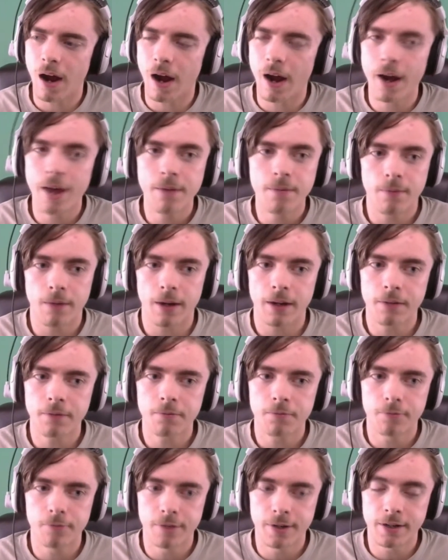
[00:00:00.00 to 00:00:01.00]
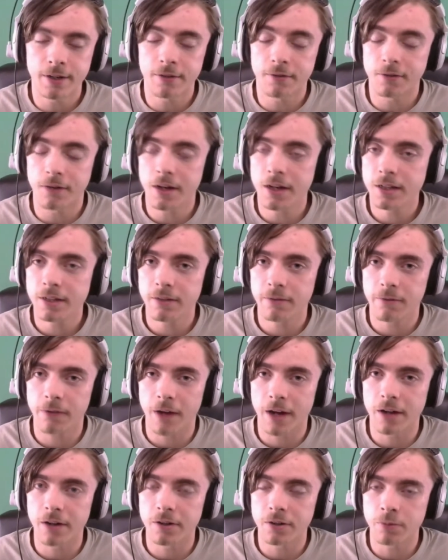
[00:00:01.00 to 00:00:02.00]
I've written lots of
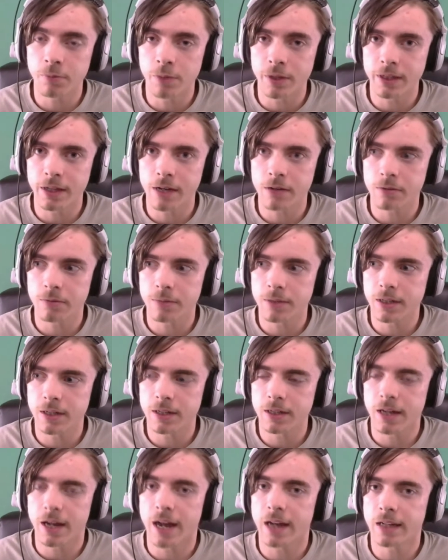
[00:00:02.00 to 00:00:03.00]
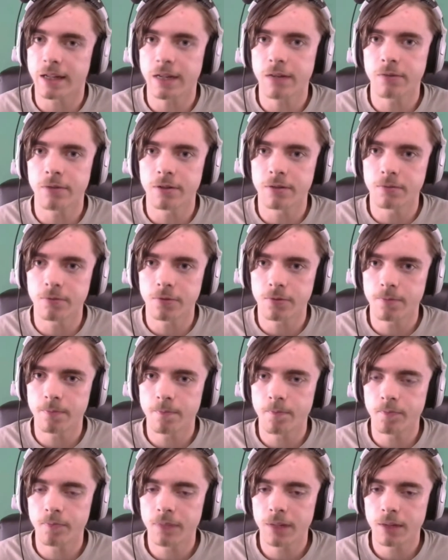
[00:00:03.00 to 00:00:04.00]
files, but that was because I had to get rid of
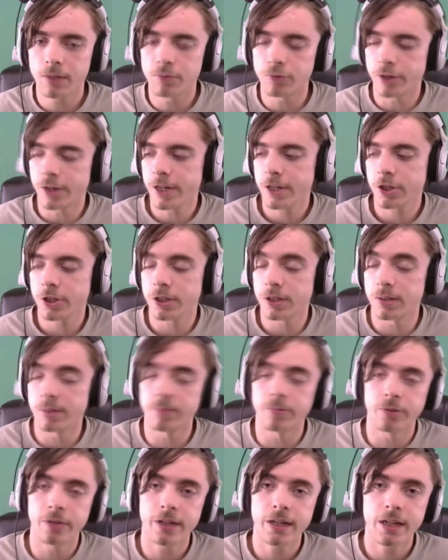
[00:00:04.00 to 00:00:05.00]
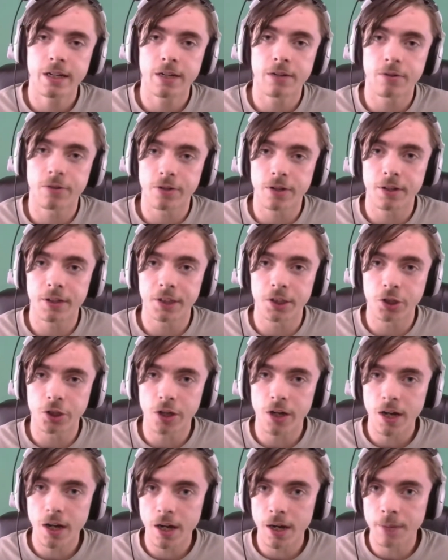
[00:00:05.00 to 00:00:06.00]
brush and debris and was on the
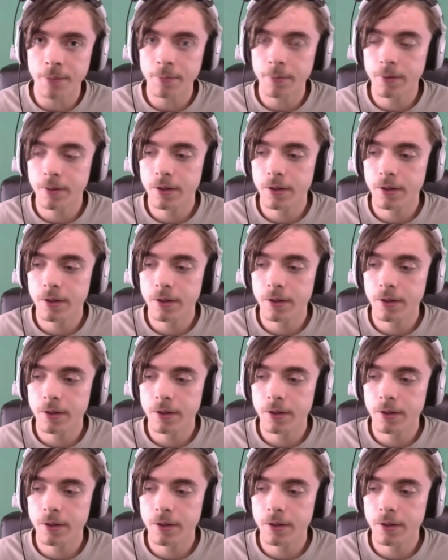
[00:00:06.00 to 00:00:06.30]
job.